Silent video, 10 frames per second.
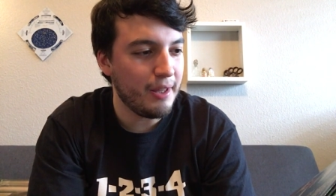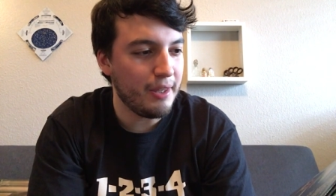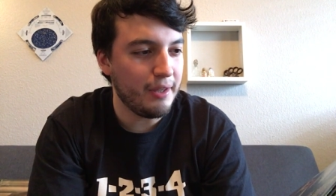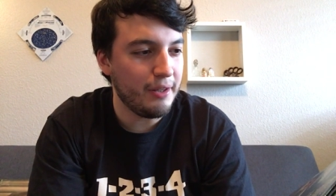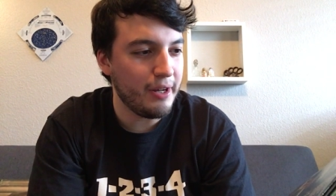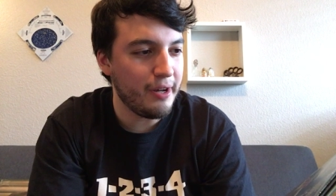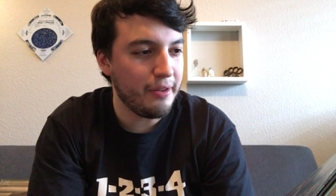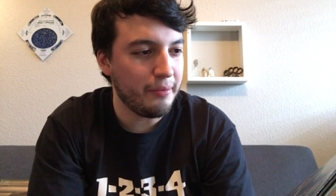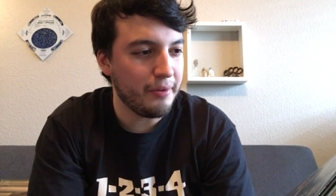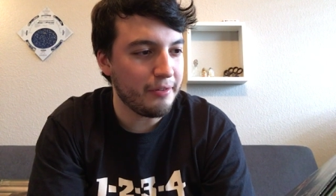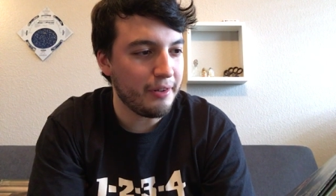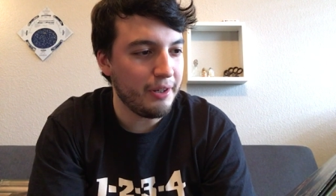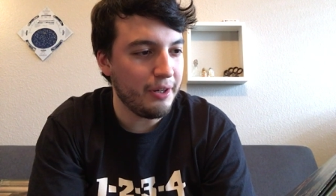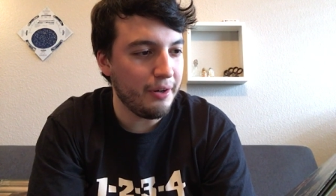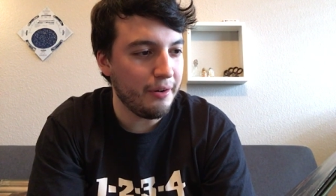And then you got other ones on
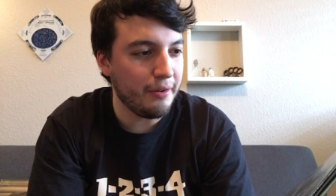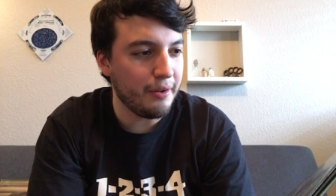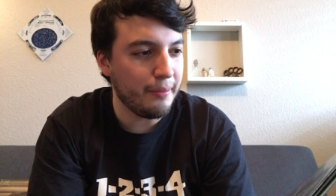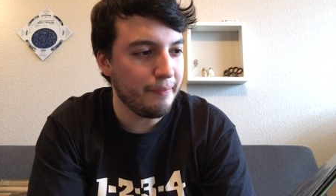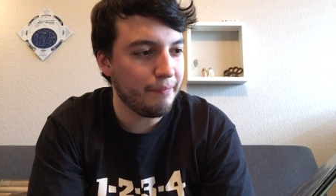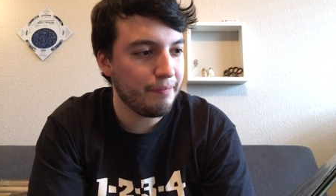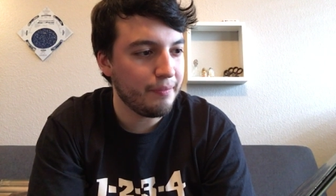here. Um,